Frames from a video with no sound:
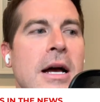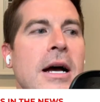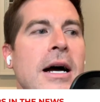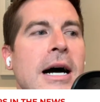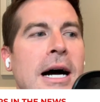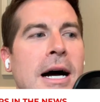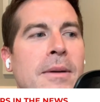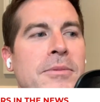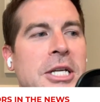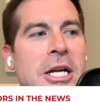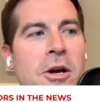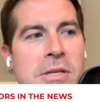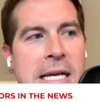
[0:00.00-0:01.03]
Um, she
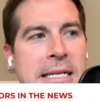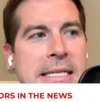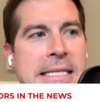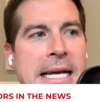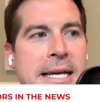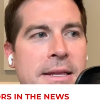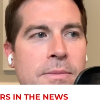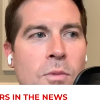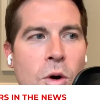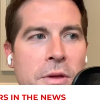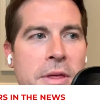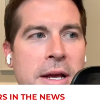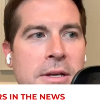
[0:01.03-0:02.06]
goes on to say, the more
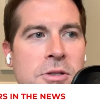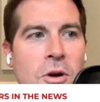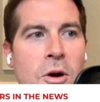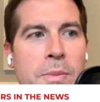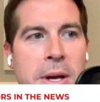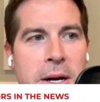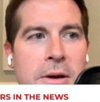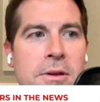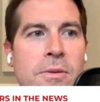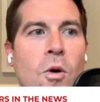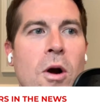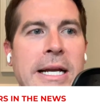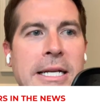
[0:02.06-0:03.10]
things grow bigger, the
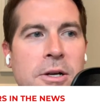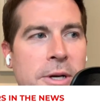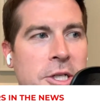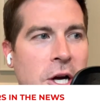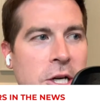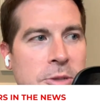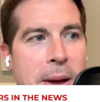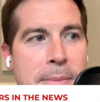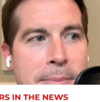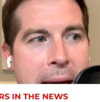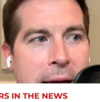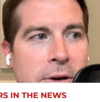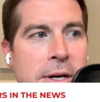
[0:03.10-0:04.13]
more I need to recharge my
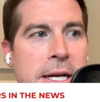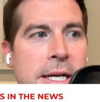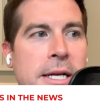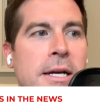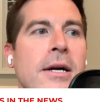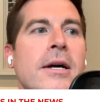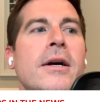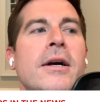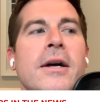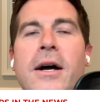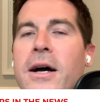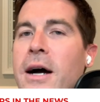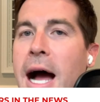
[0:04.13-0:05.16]
battery.
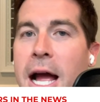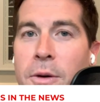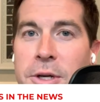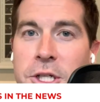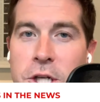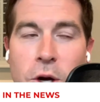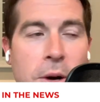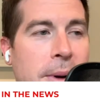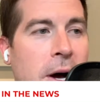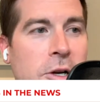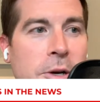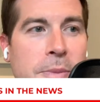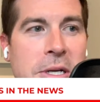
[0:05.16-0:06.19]
I always show up
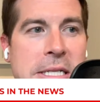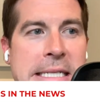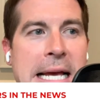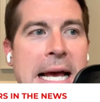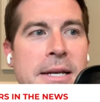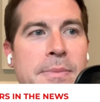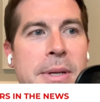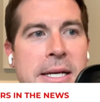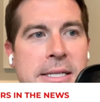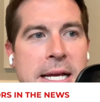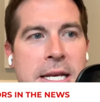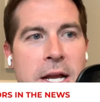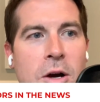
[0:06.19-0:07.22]
100% because I
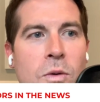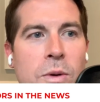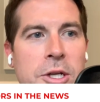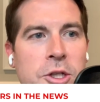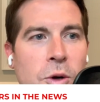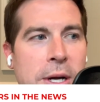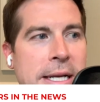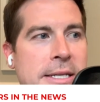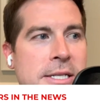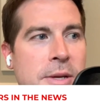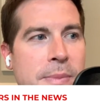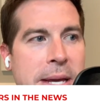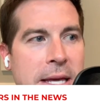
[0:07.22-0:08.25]
know what a joy it is to
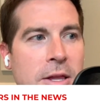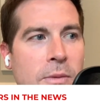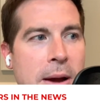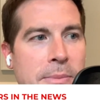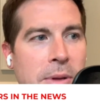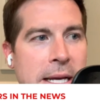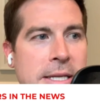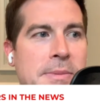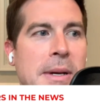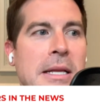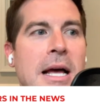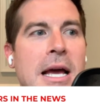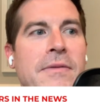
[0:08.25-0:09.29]
be in the right place in my
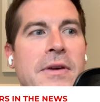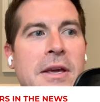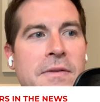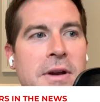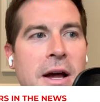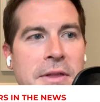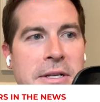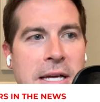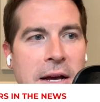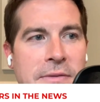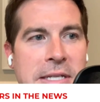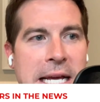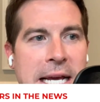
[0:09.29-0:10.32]
life, even on the
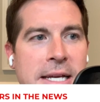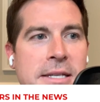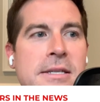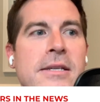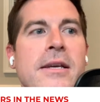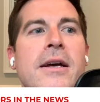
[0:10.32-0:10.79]
tough days.